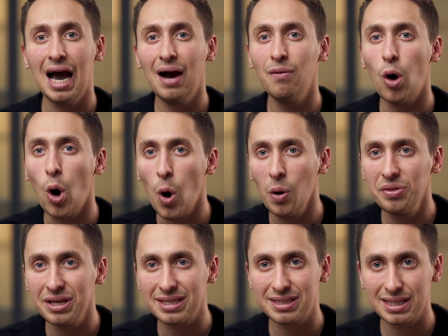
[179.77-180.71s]
How all
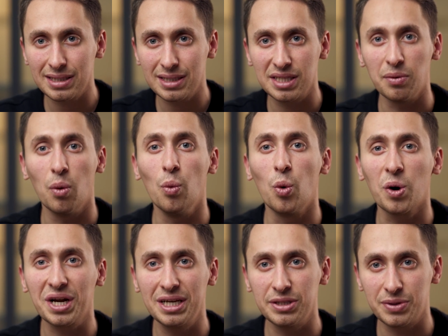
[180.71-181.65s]
this system
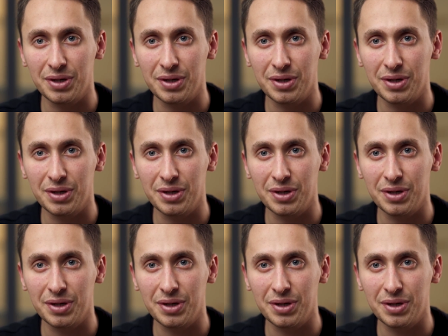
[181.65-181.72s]
working